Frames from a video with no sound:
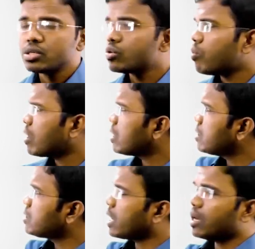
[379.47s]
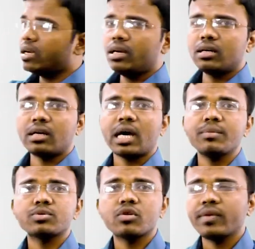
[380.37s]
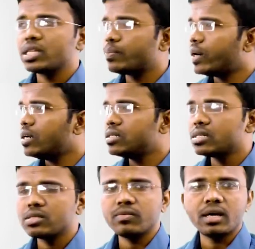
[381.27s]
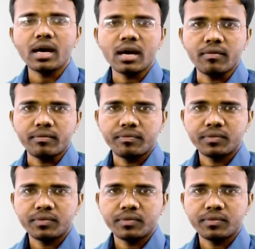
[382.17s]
So what are the types of expenditures we have.